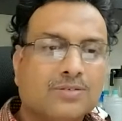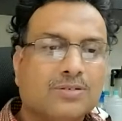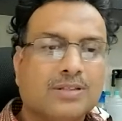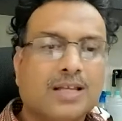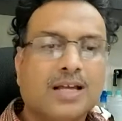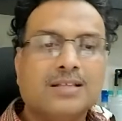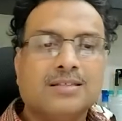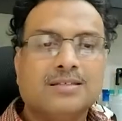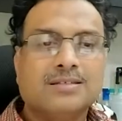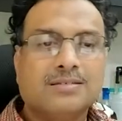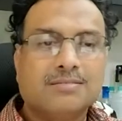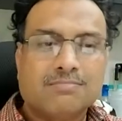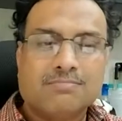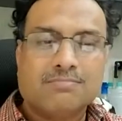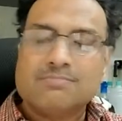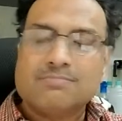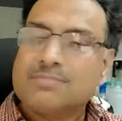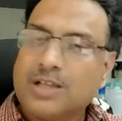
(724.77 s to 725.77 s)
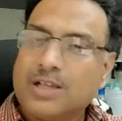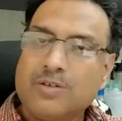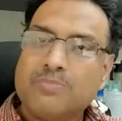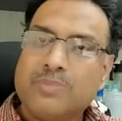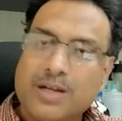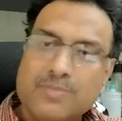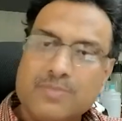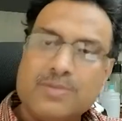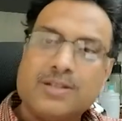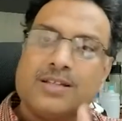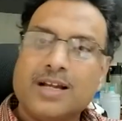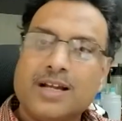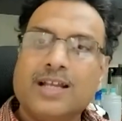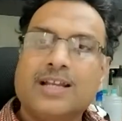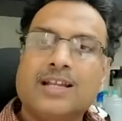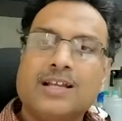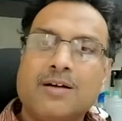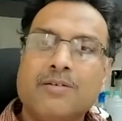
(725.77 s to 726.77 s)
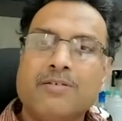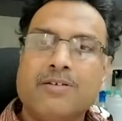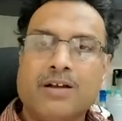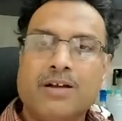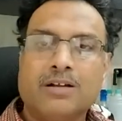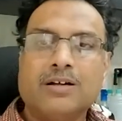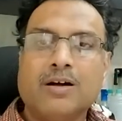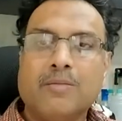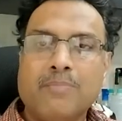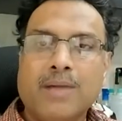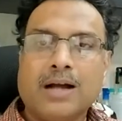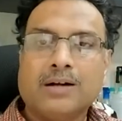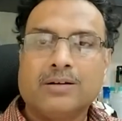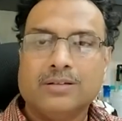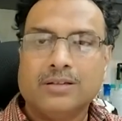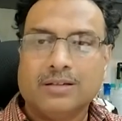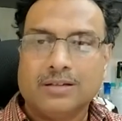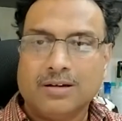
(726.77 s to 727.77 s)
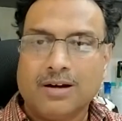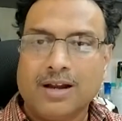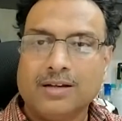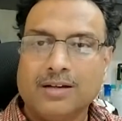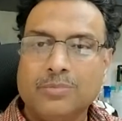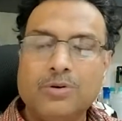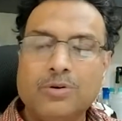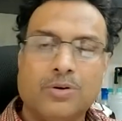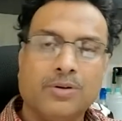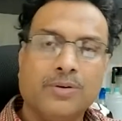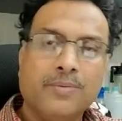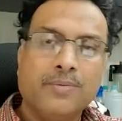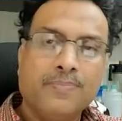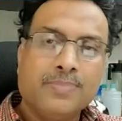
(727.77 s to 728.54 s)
So that's pretty much, again, you have to come back to the drawing board.